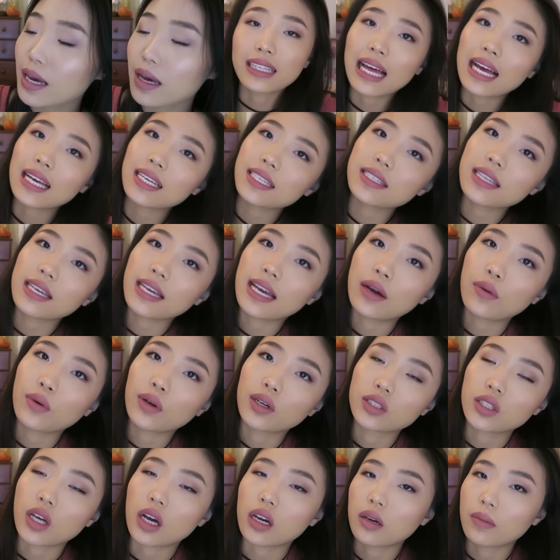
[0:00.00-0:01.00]
Last thing I
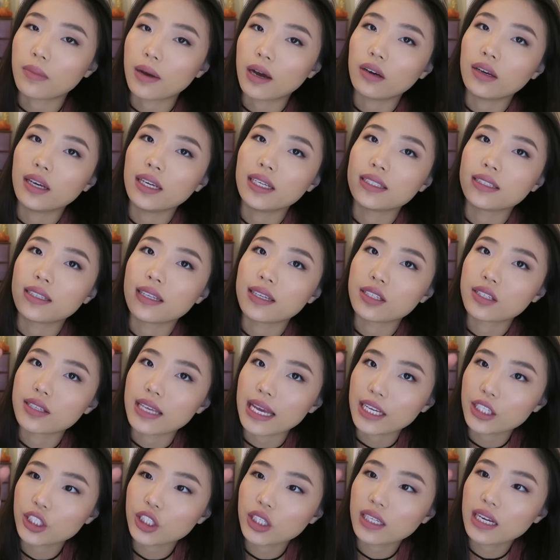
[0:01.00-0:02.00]
want to talk about is this
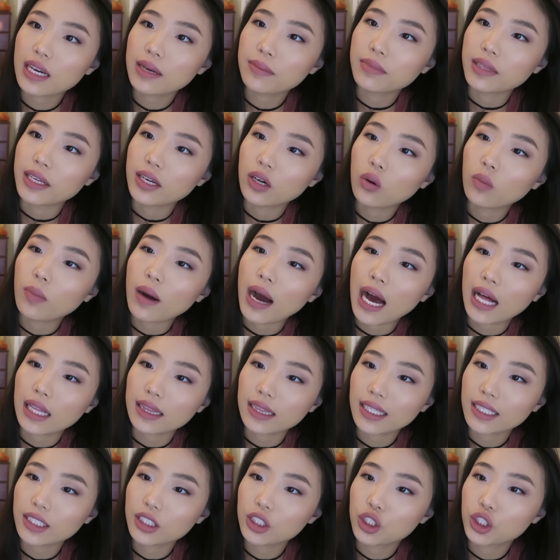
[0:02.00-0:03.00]
H&M nail
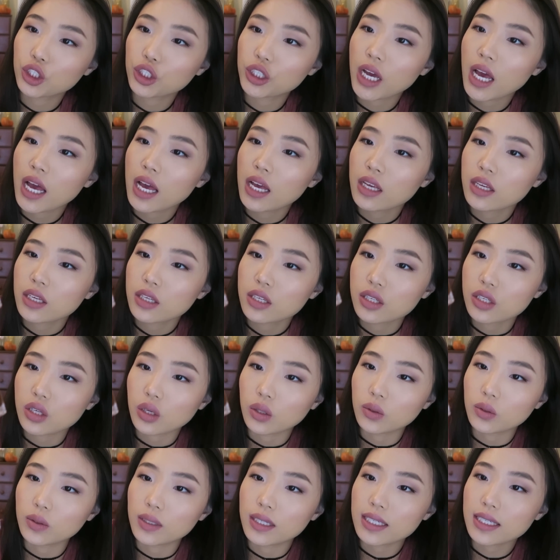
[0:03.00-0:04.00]
polish.
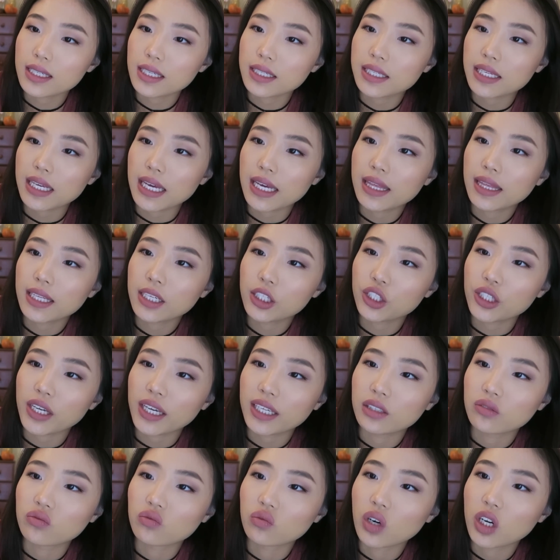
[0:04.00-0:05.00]
So this is in the
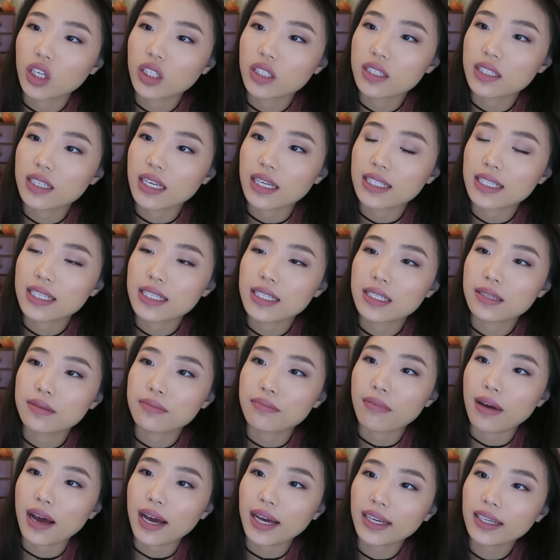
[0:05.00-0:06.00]
shade Raw Set
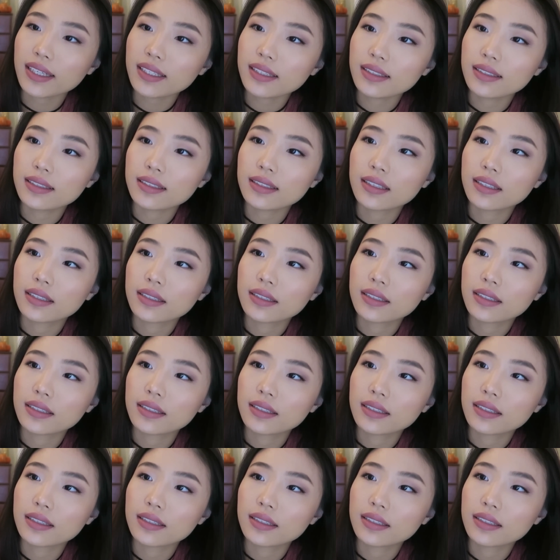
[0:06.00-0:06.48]
Spice.